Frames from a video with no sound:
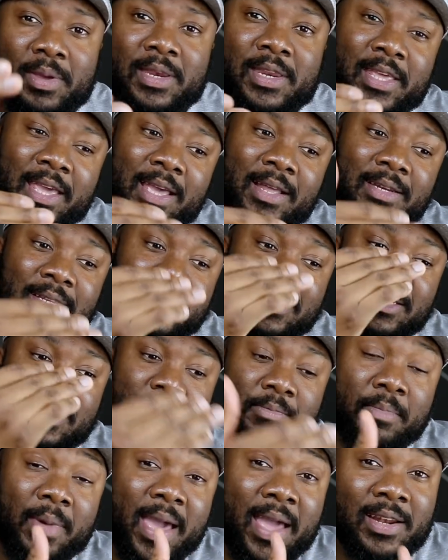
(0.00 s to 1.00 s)
Mini
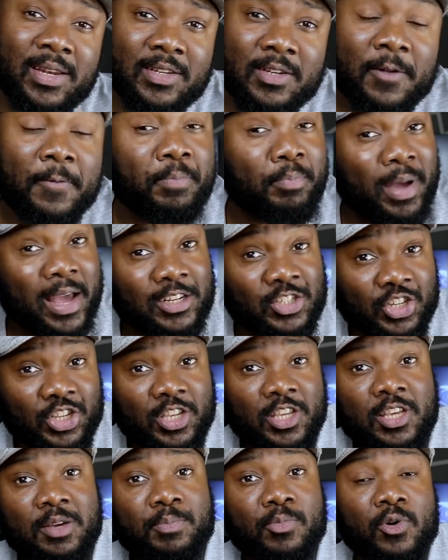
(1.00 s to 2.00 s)
LED Magic
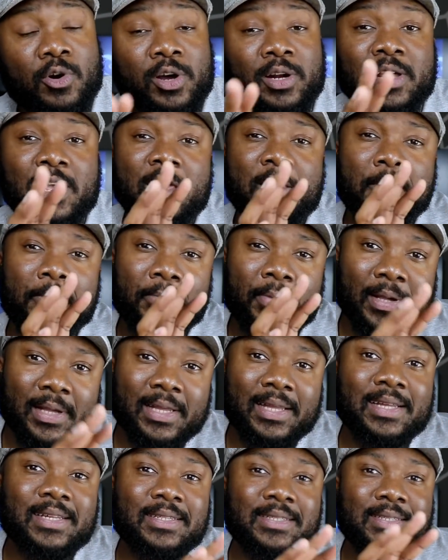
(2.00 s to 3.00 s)
Keyboard
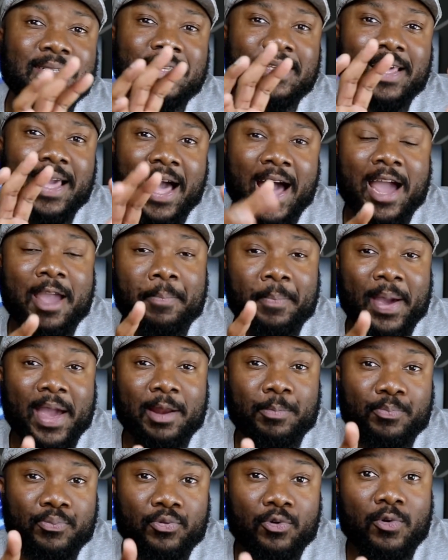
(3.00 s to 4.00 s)
because the
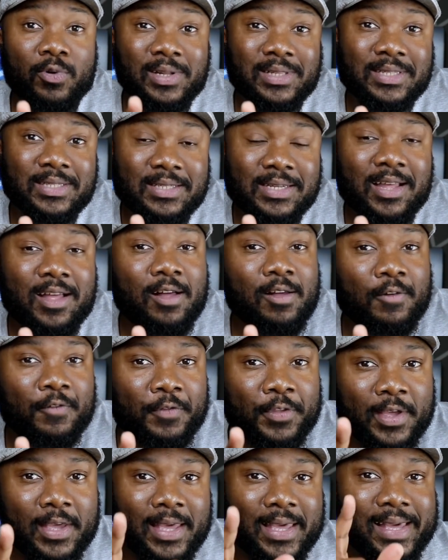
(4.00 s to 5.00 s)
iPad Pro
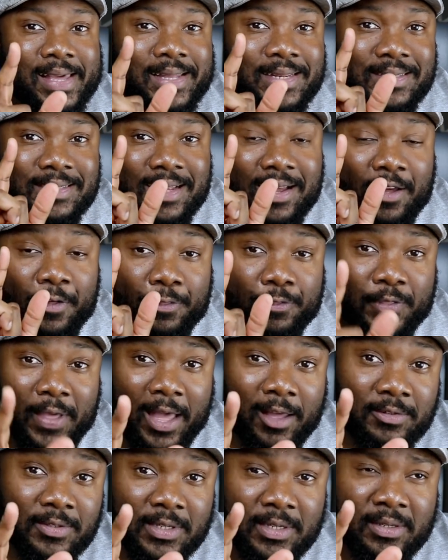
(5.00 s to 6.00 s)
itself is
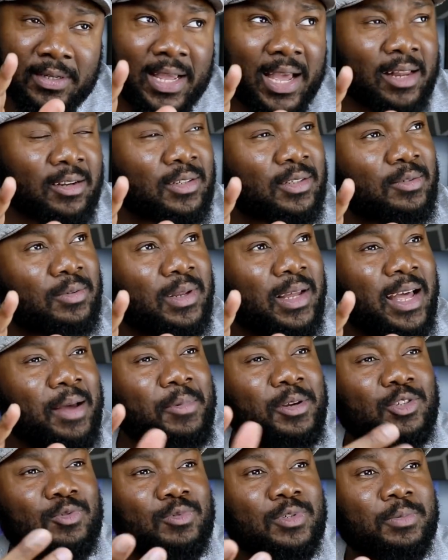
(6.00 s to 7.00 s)
$1,000. How
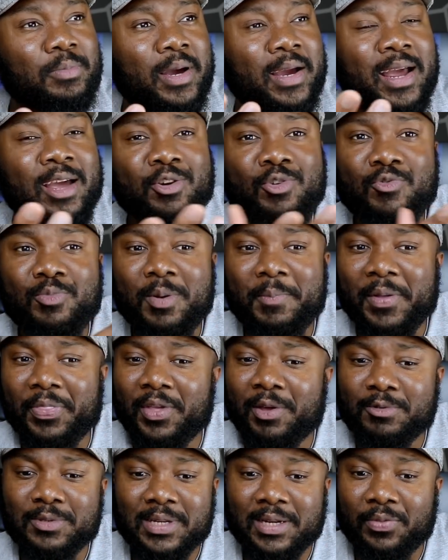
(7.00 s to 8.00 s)
much was mine? I don't remember. I
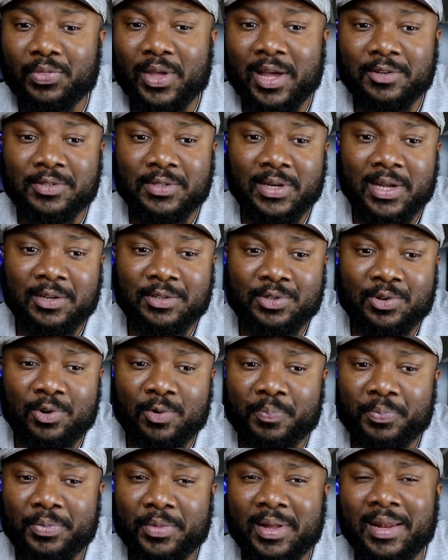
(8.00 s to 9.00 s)
think it was like $1,000,
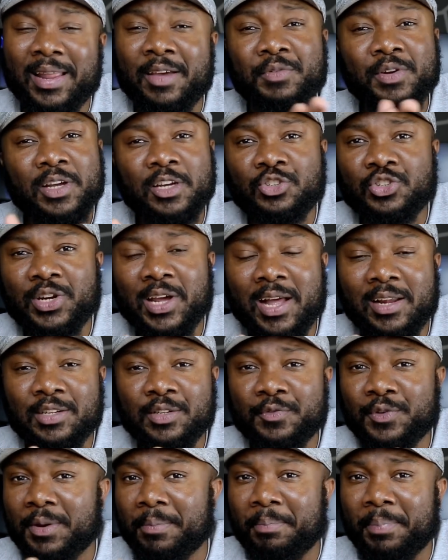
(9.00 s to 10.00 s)
so
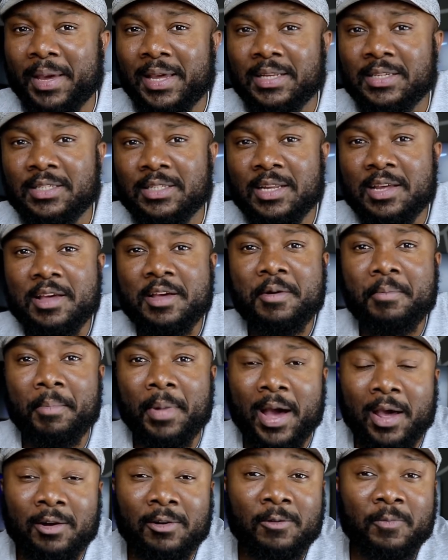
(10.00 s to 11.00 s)
$1,100 for the base
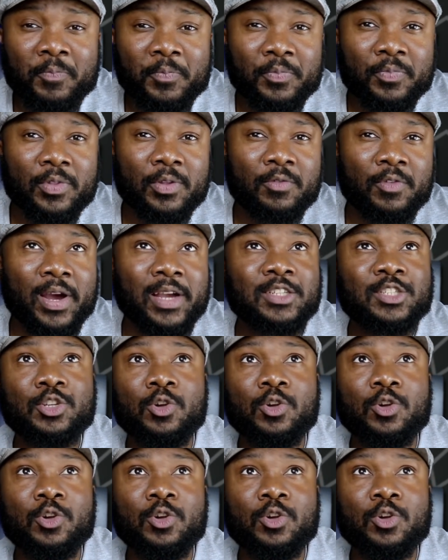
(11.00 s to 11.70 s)
model, right?